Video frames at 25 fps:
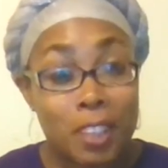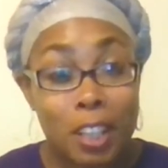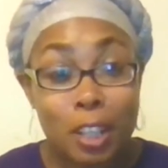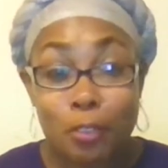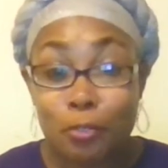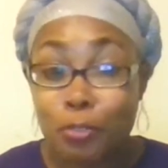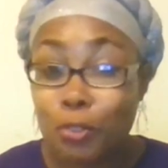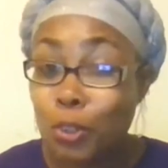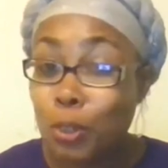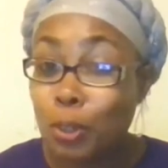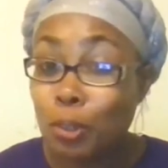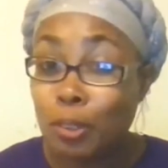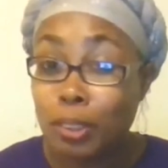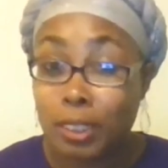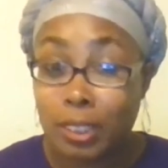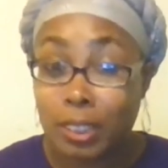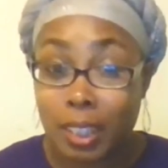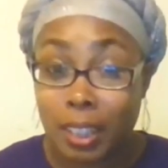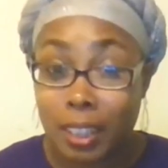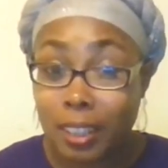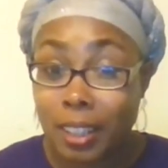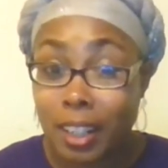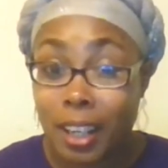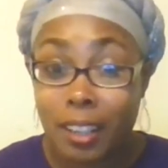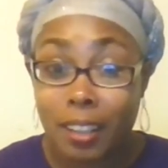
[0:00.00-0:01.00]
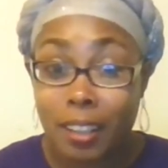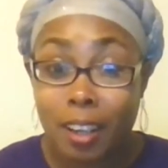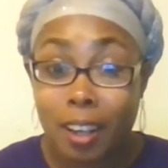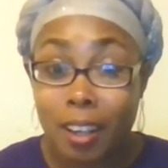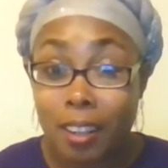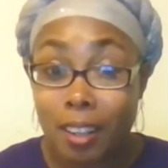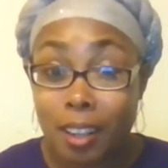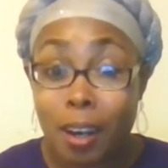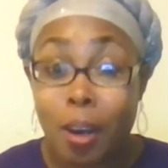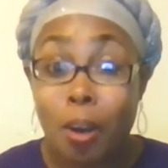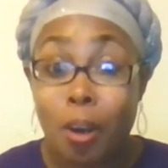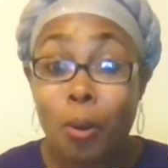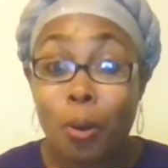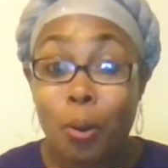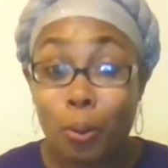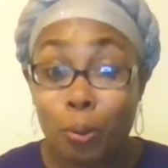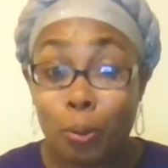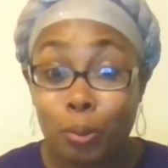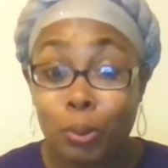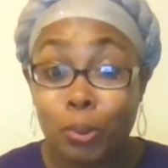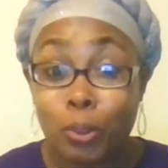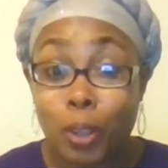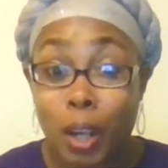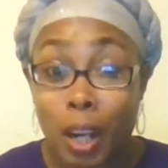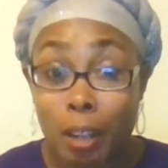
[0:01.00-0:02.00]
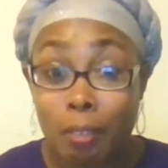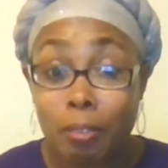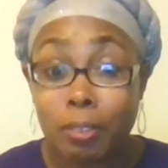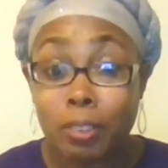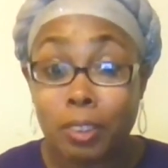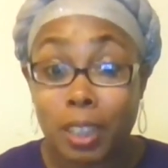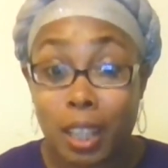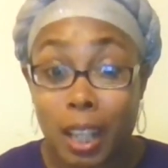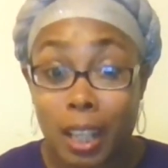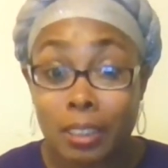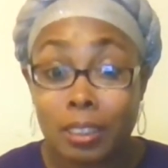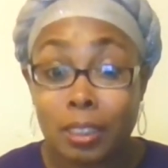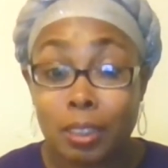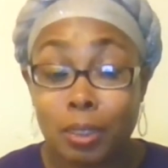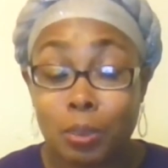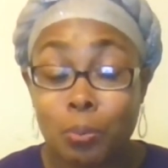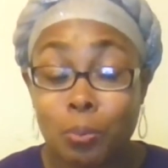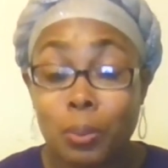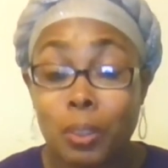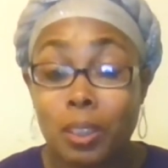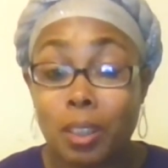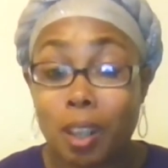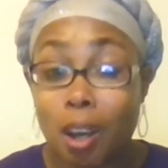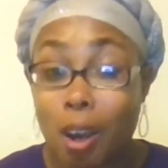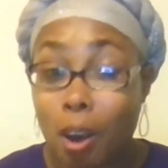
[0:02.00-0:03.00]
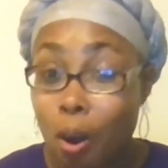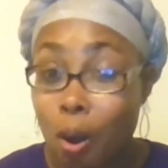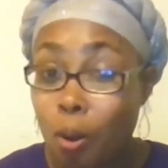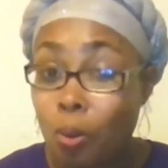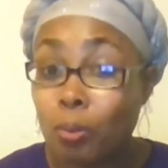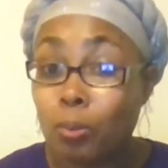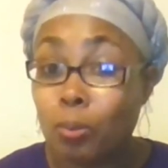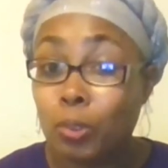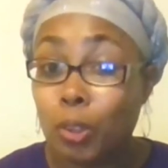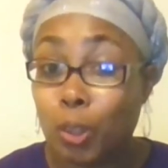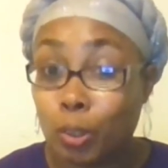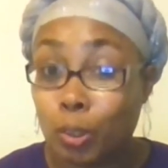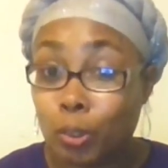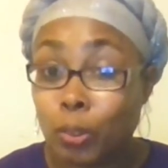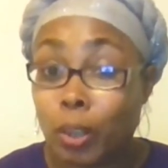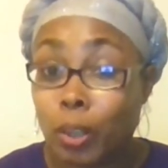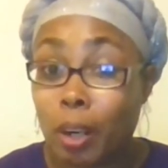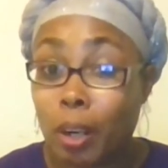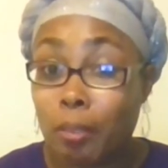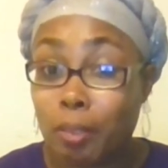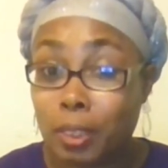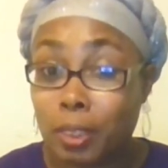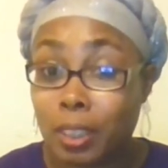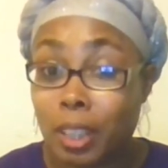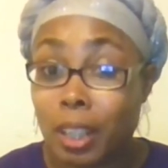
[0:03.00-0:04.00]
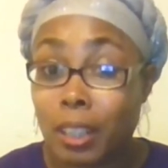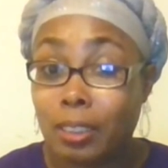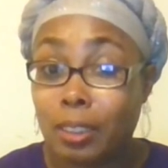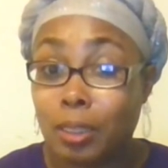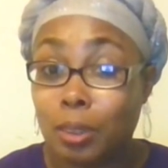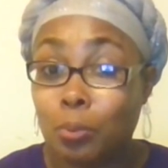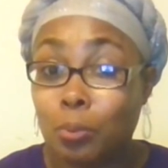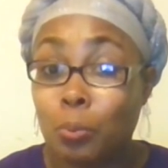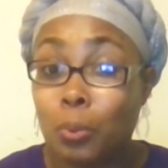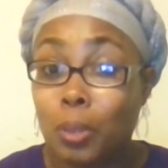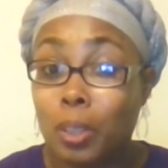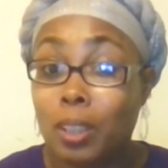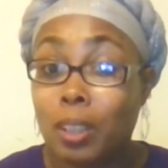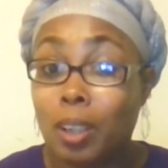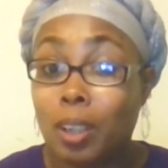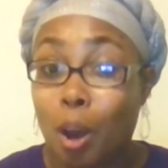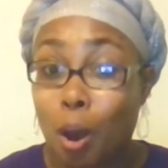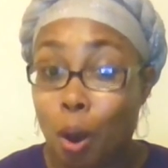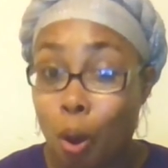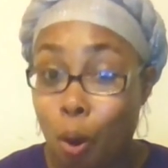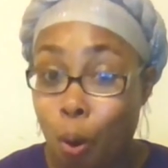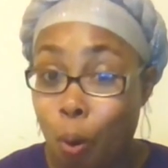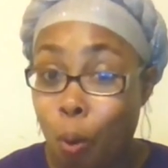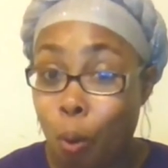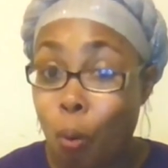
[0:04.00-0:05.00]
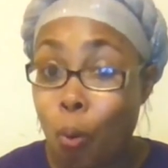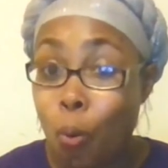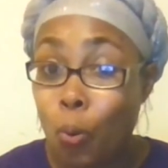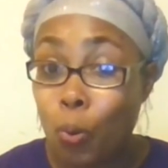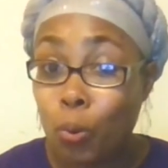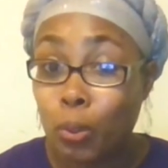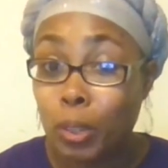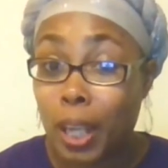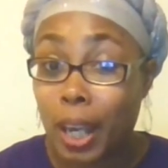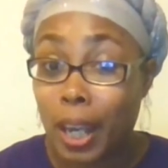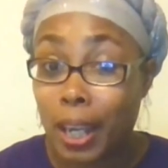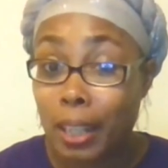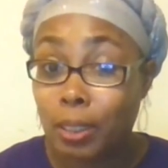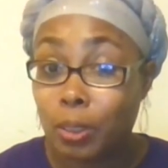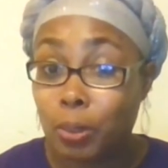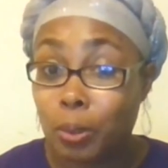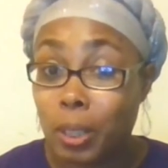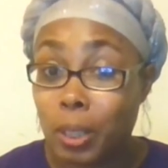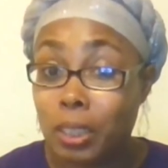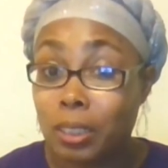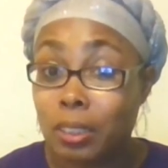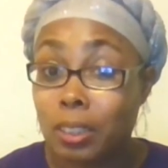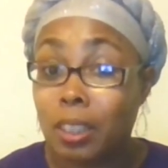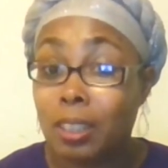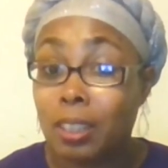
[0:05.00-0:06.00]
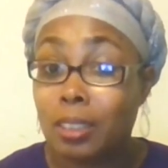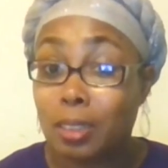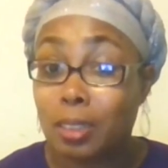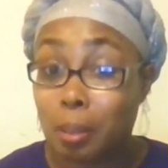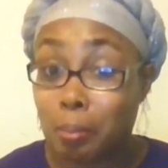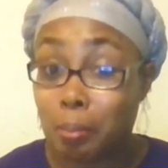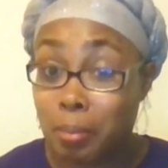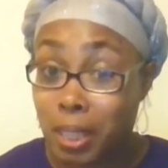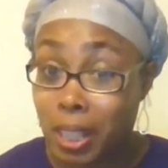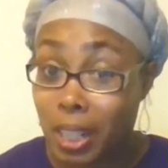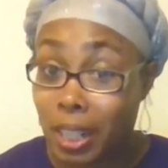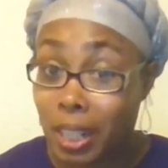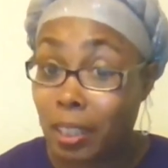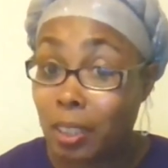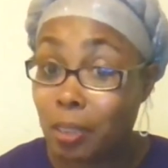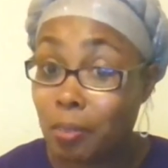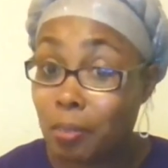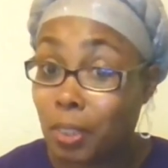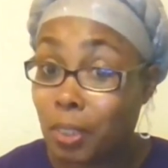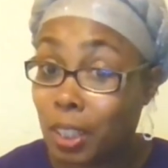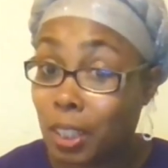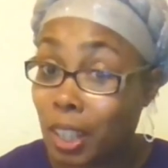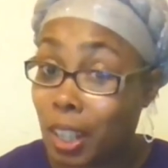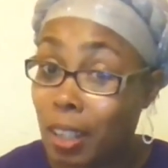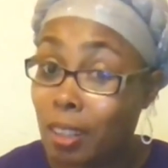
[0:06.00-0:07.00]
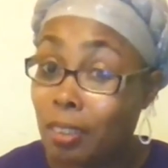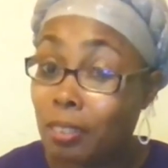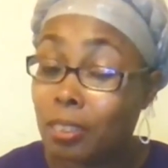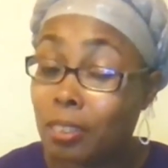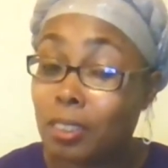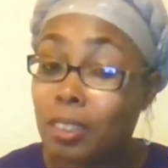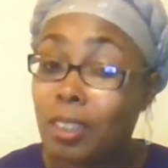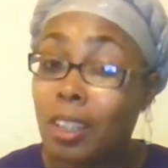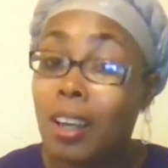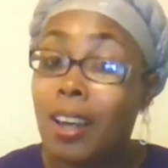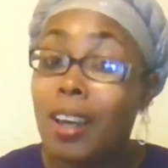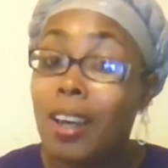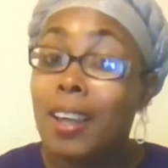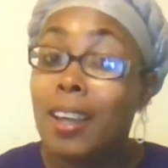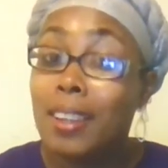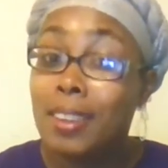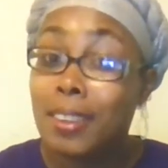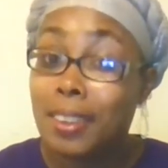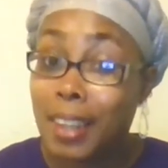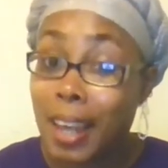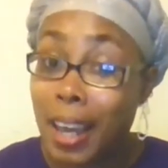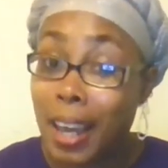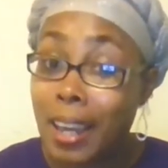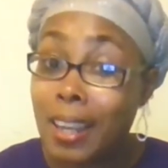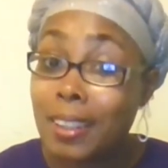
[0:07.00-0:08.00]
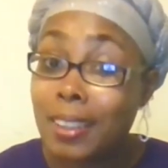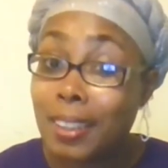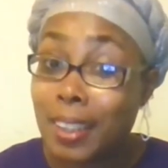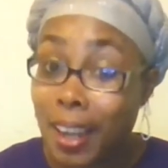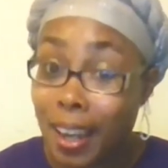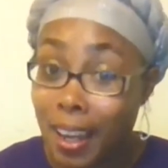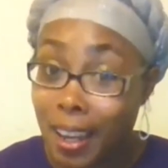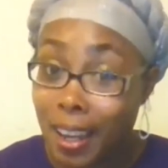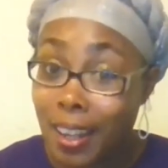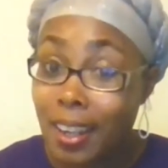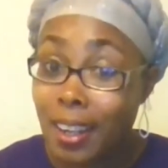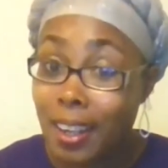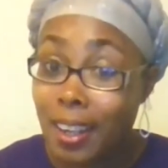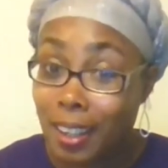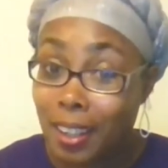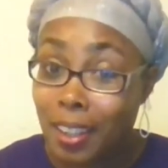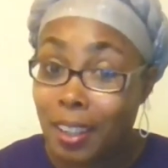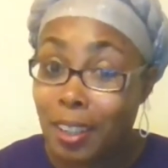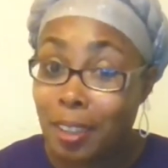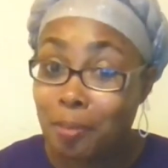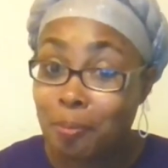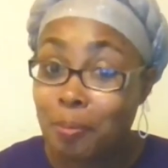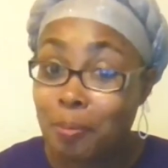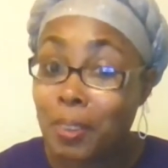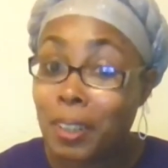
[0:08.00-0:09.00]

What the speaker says: if you send that old driver's license with the old your driver's license with the old address and some negative accounts, they can